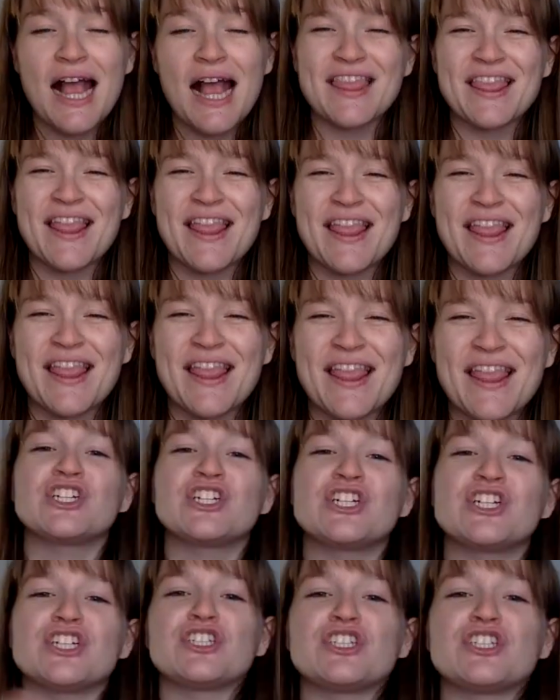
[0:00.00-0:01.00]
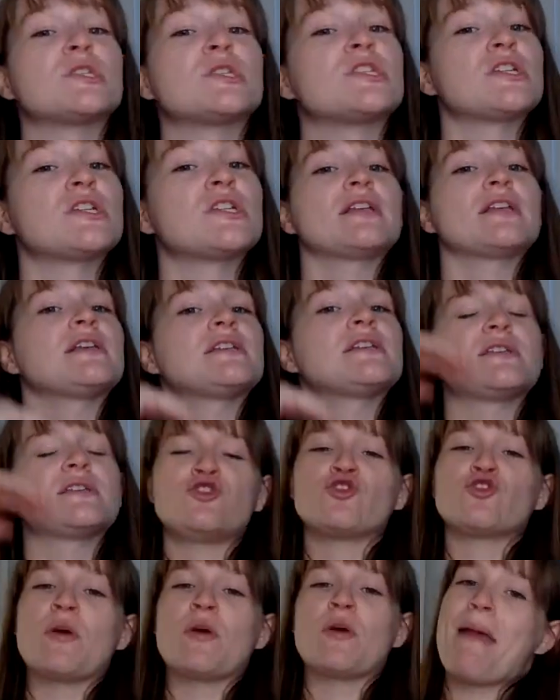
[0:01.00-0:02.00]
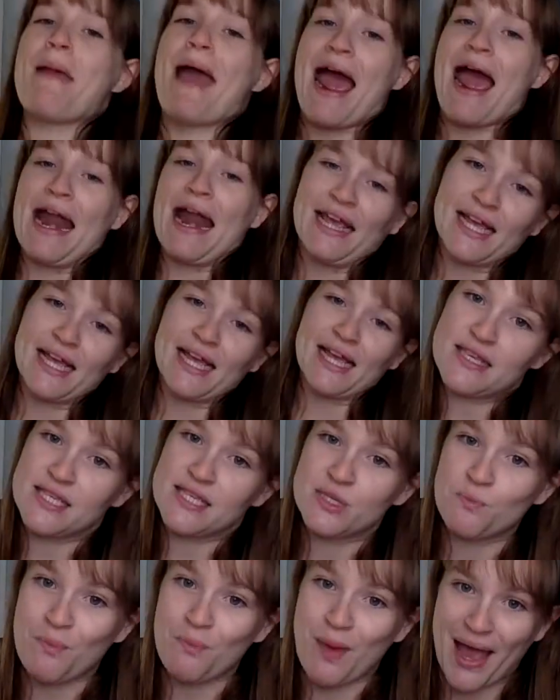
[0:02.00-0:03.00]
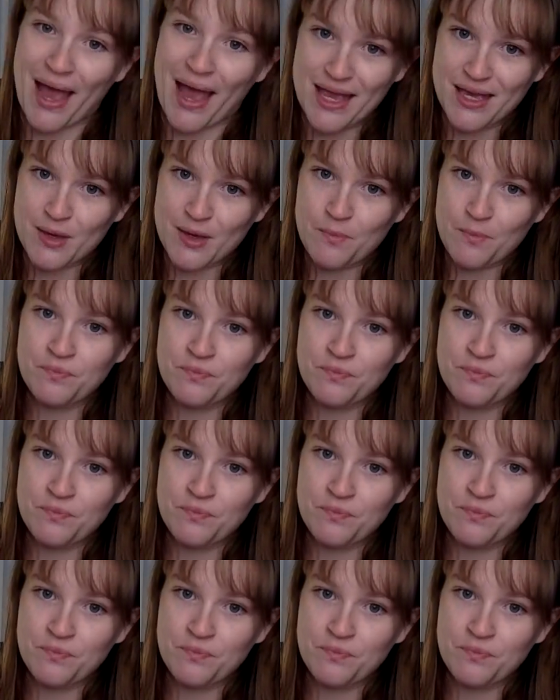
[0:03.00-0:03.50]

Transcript: that blood sugar so it's not as dramatic as a spike.